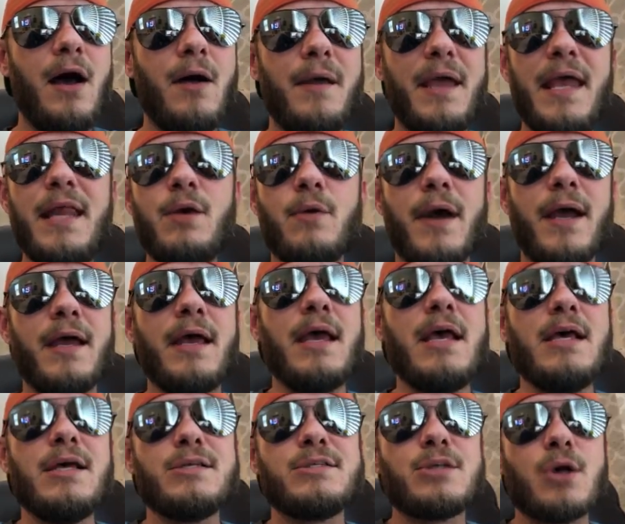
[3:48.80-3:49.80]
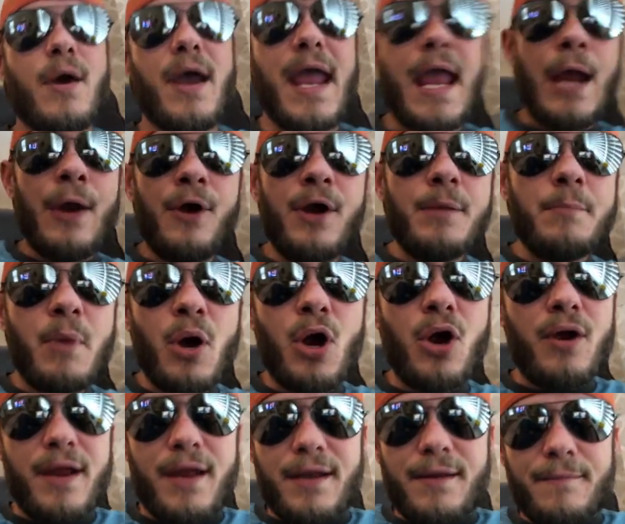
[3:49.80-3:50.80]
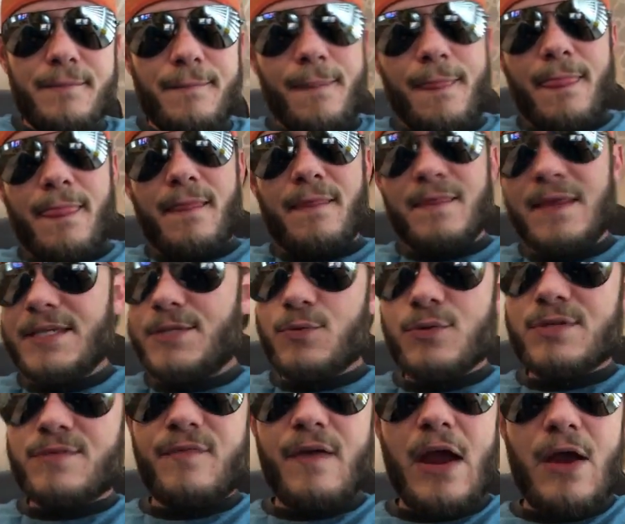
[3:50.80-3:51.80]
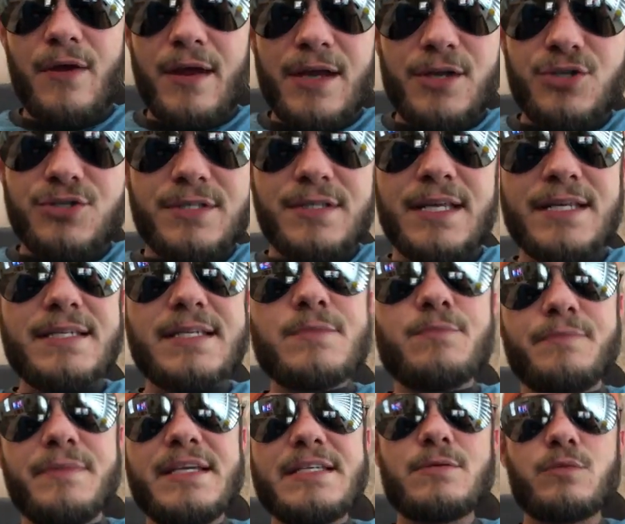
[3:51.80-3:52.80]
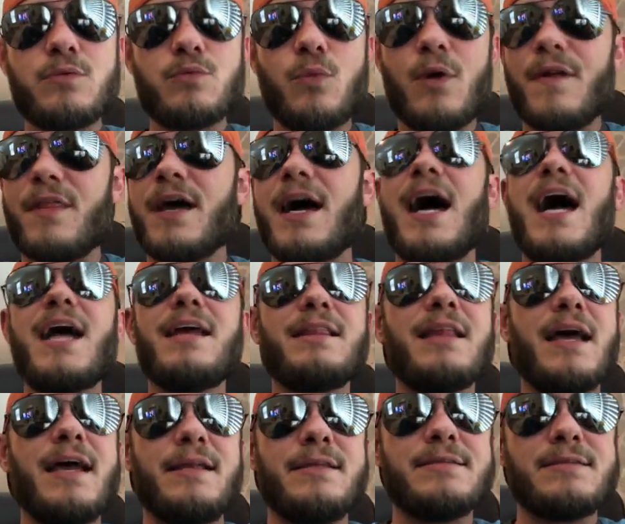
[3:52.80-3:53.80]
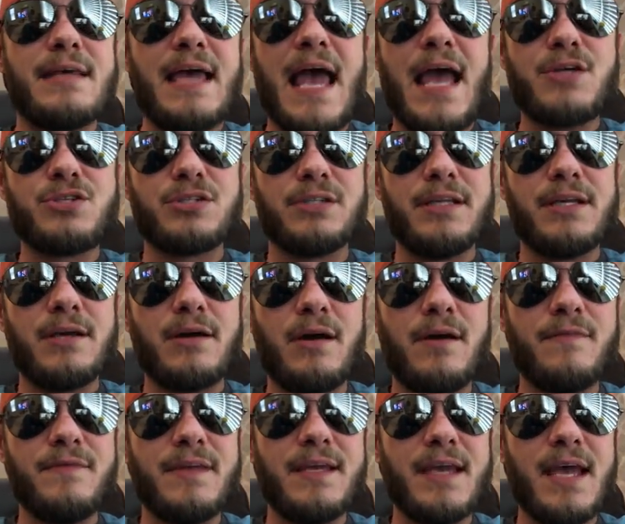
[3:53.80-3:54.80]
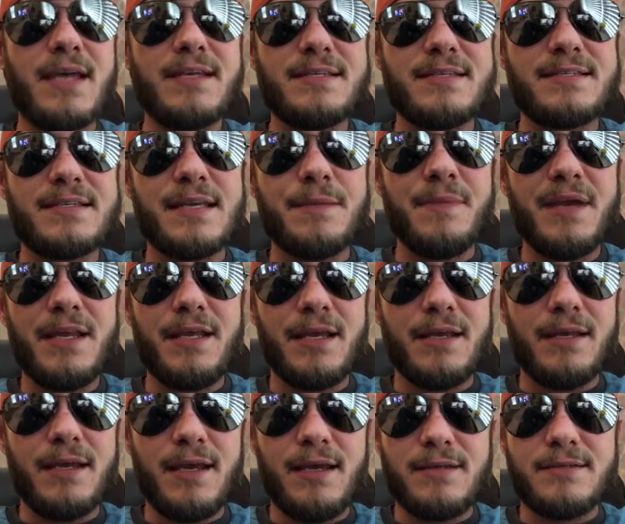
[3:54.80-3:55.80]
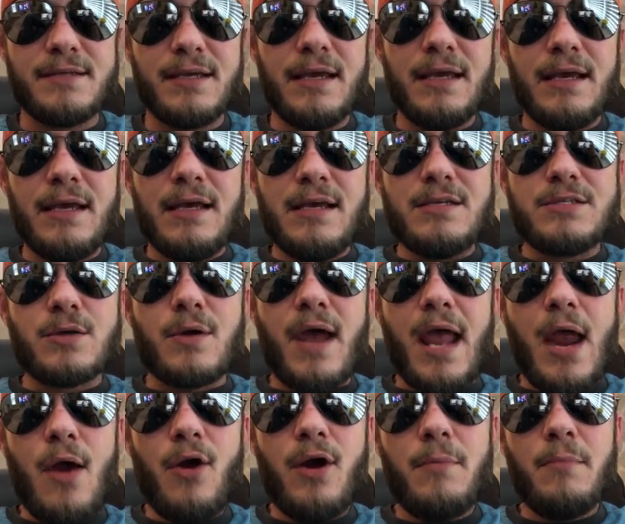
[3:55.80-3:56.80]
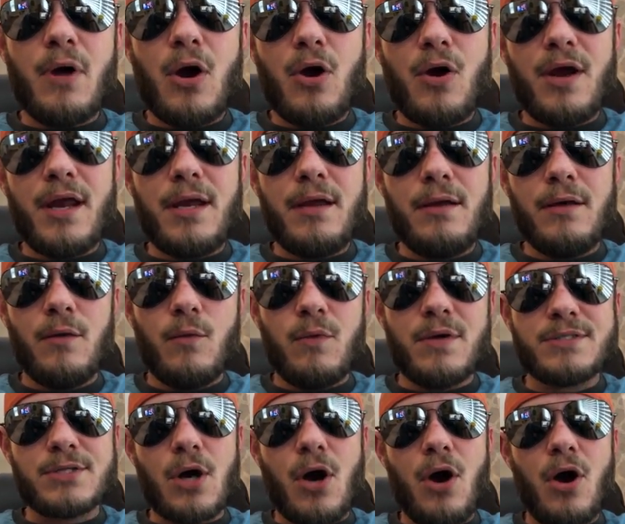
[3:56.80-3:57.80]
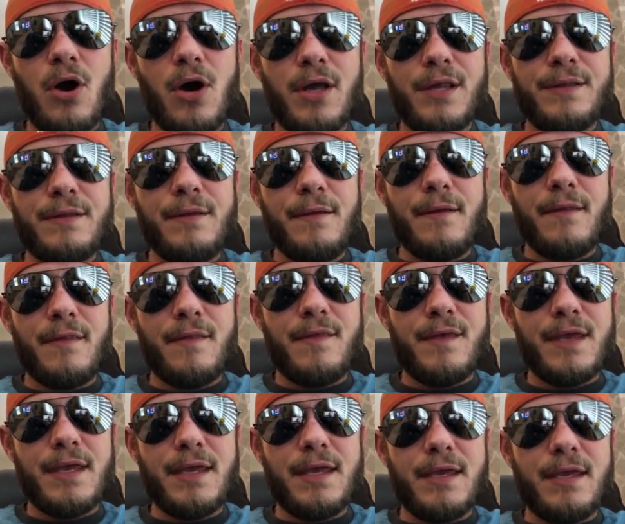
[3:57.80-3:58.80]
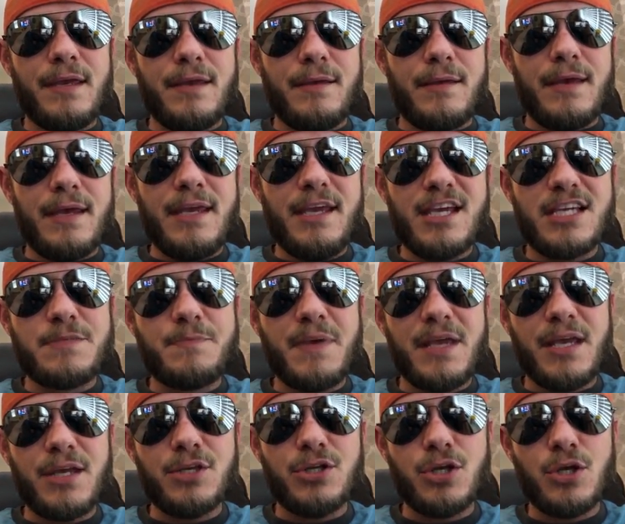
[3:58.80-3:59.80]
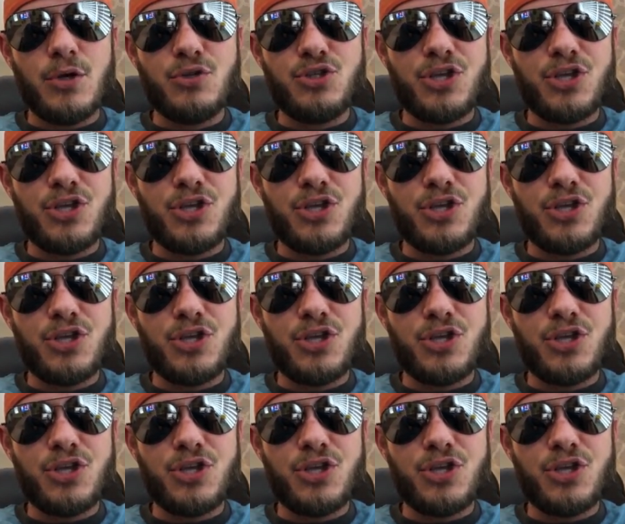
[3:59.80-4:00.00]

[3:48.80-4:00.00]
Anyway, so Aaron Murray. This was very interesting. This was one of the highlights, actually, of the SEC Media Days. So Aaron Murray was on the ESPNU